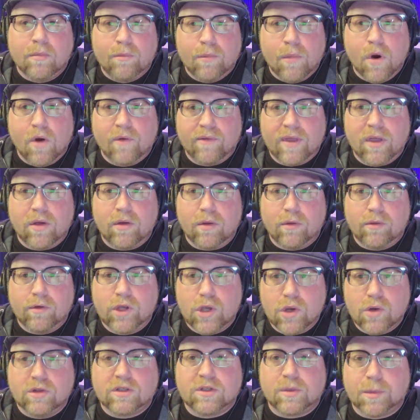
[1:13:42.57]
movie
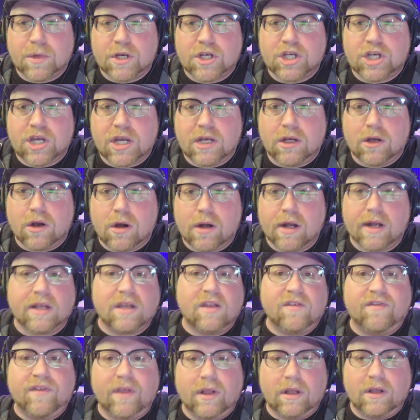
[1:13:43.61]
used machine learning
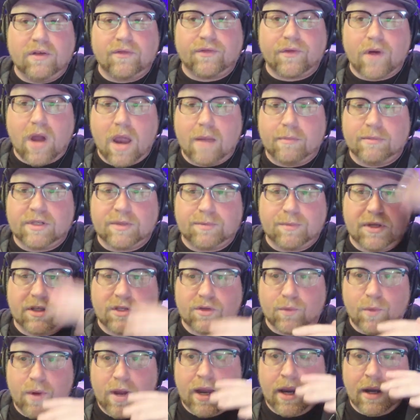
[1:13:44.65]
to fill in frames
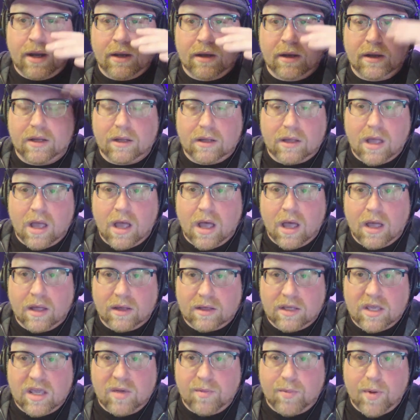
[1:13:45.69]
between uh,
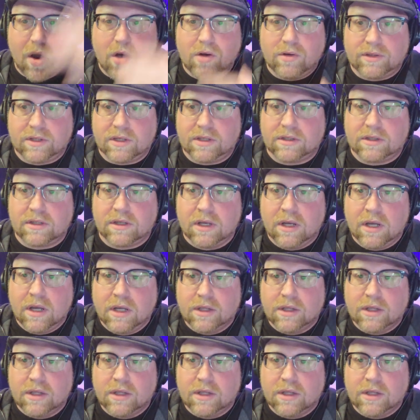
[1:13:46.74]
key poses.